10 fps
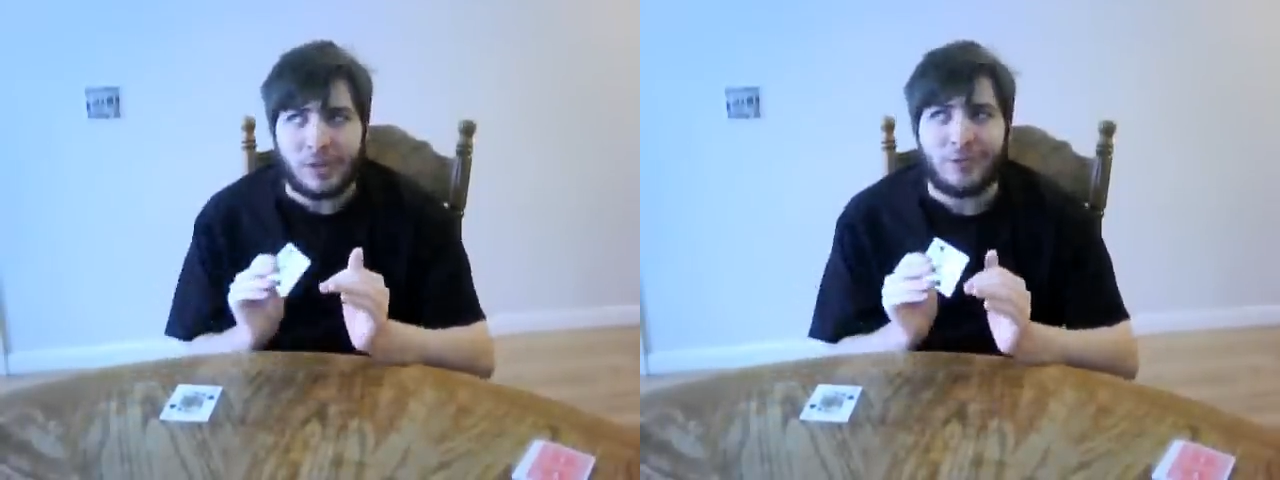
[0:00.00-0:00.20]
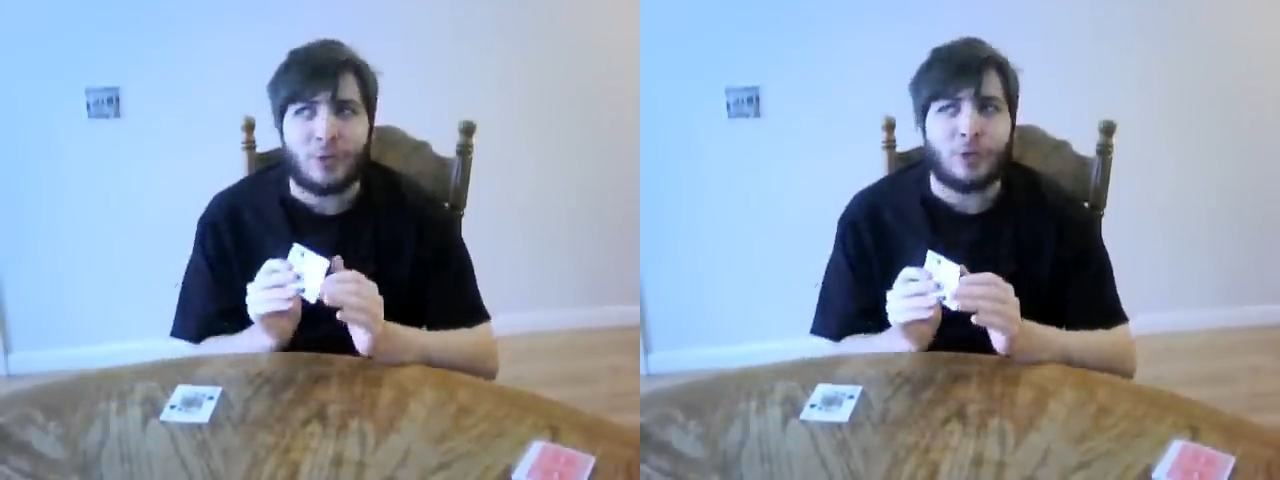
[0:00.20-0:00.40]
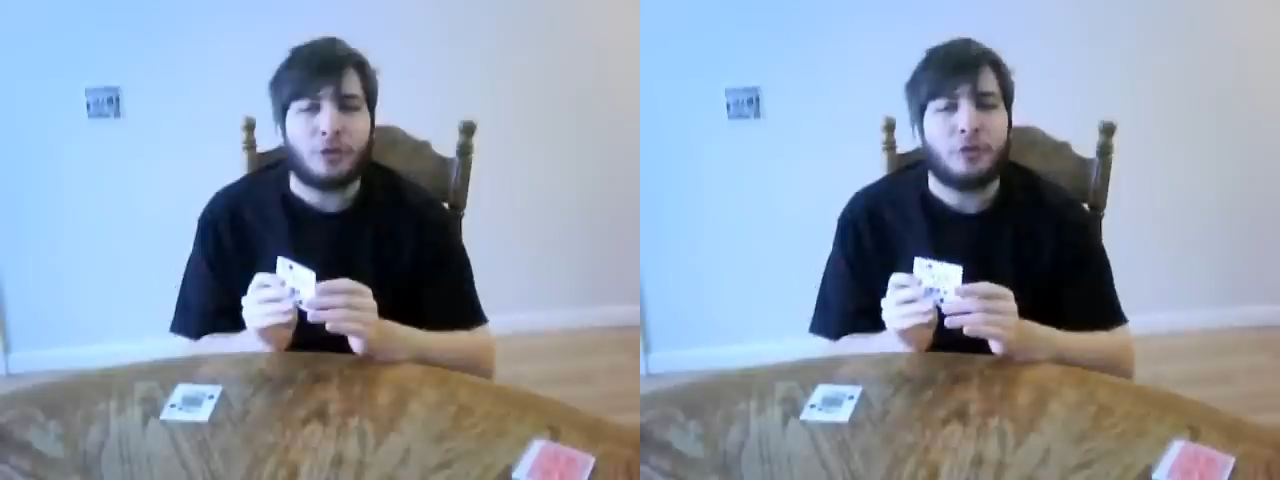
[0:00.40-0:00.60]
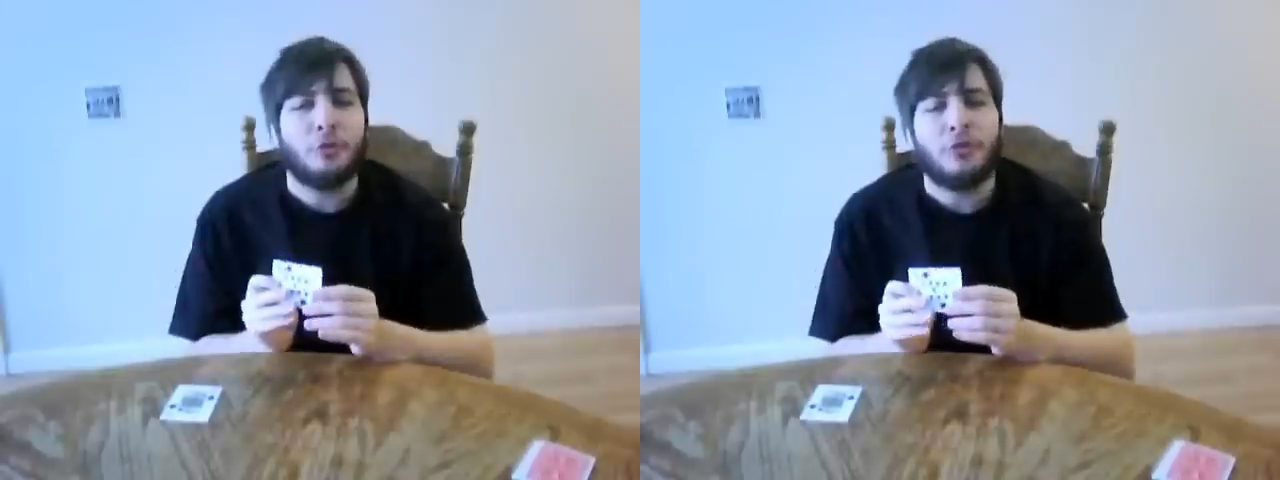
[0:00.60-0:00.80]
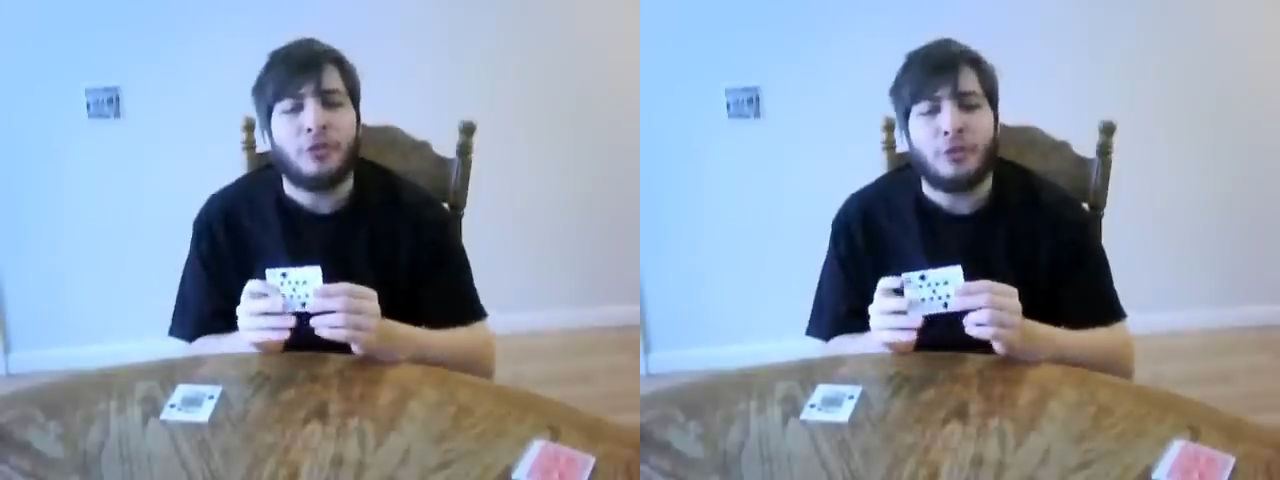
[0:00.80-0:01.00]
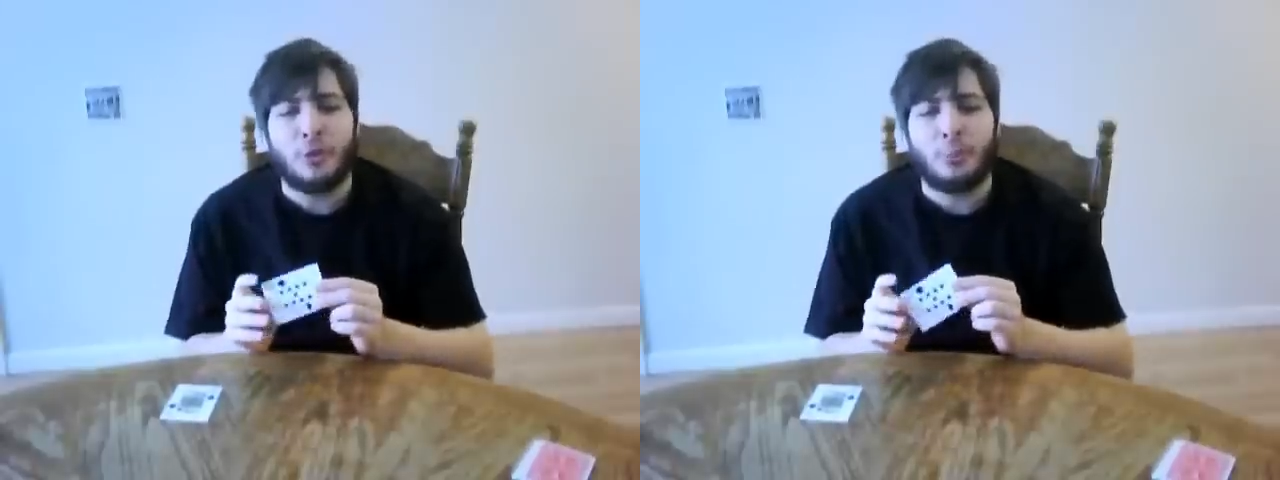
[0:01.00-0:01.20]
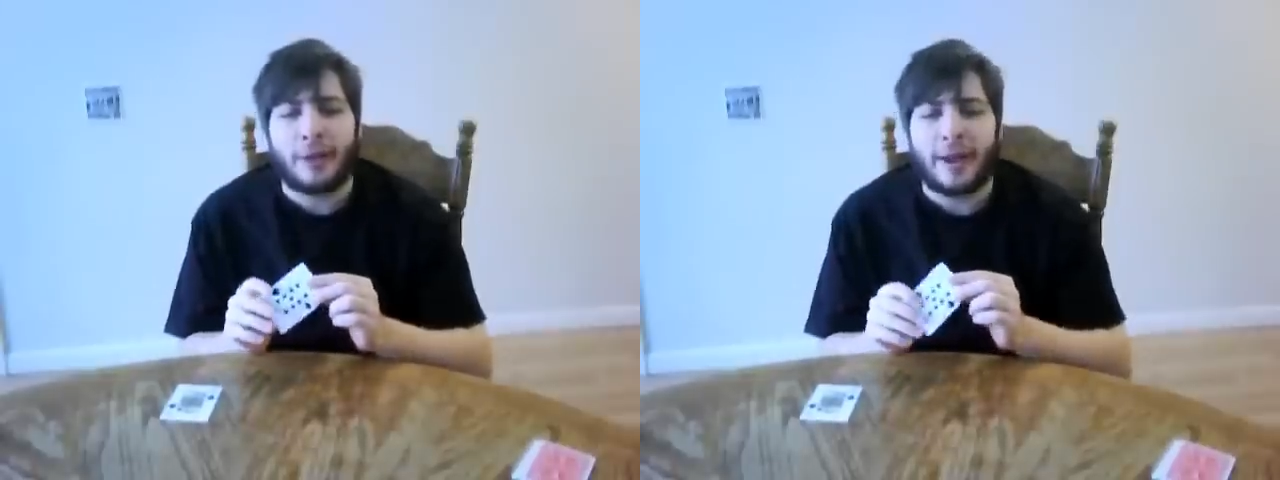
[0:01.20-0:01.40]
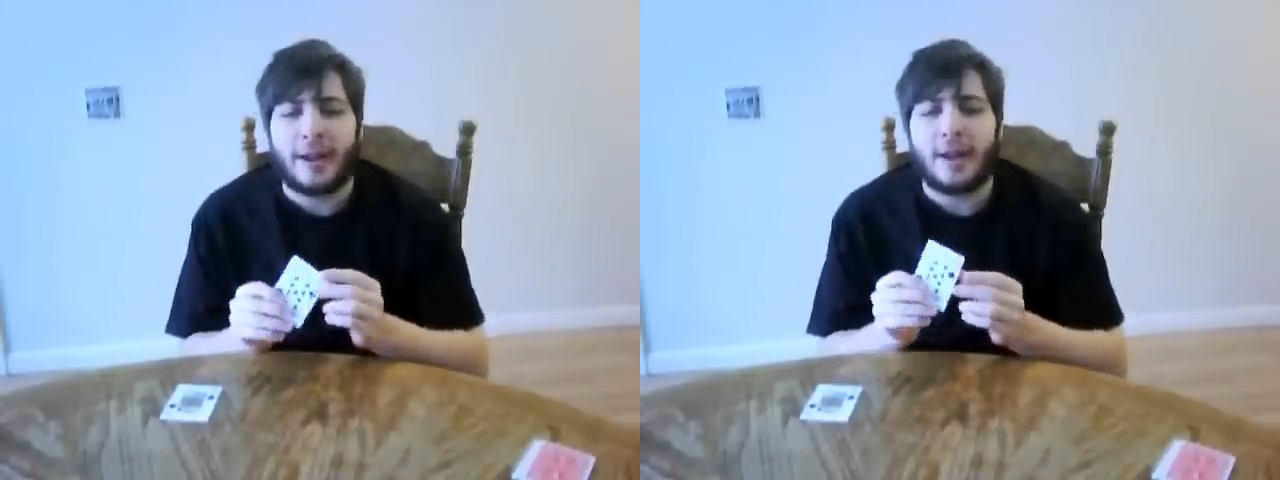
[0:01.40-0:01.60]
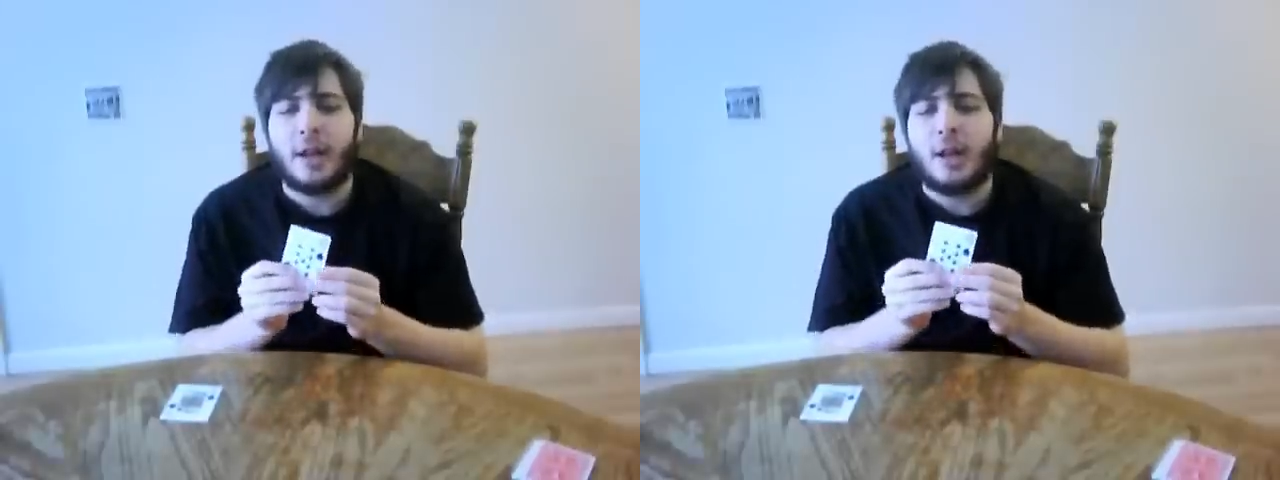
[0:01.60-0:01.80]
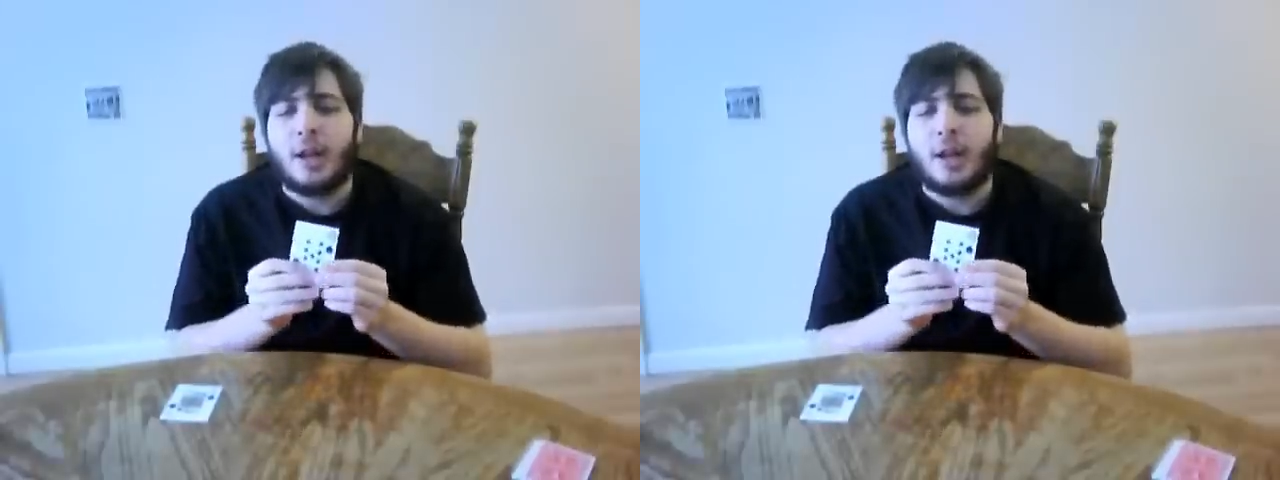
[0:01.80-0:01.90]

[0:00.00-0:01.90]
the 4 suits to duplicate.